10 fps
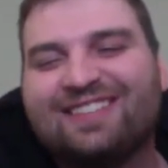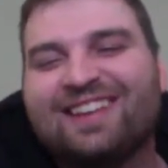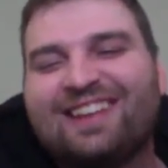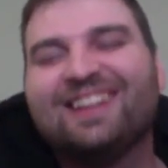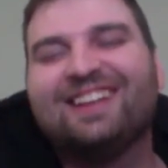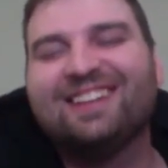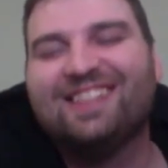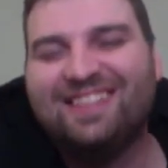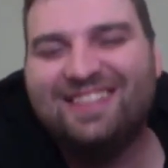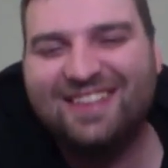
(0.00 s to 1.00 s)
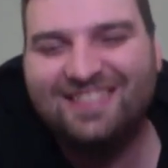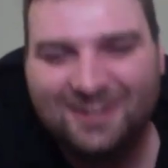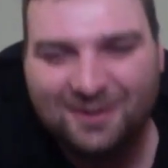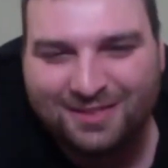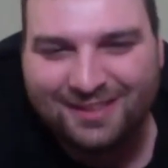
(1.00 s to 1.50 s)
the
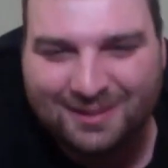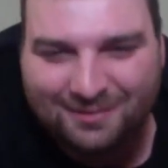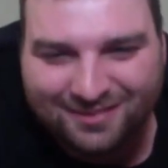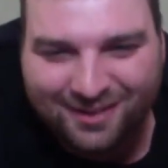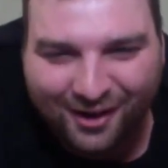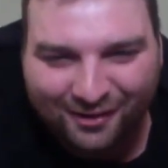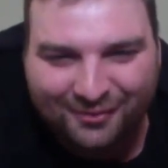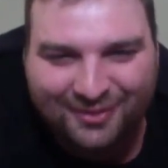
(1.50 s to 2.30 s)
new theme song for the